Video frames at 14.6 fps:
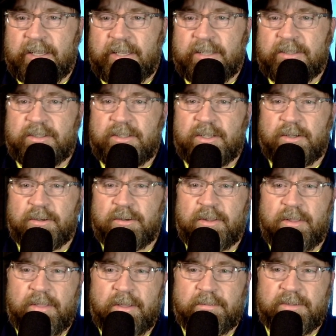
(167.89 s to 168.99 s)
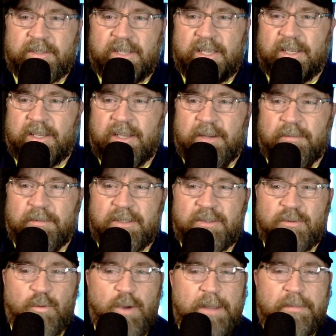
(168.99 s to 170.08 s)
And so them saying, Come, let's
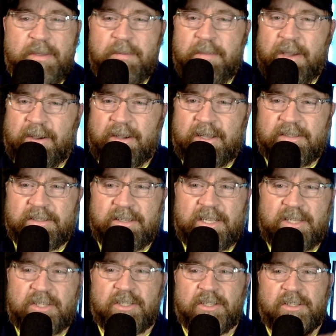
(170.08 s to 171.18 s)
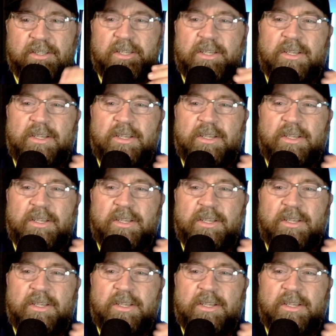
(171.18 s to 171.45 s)
wipe them out as a nation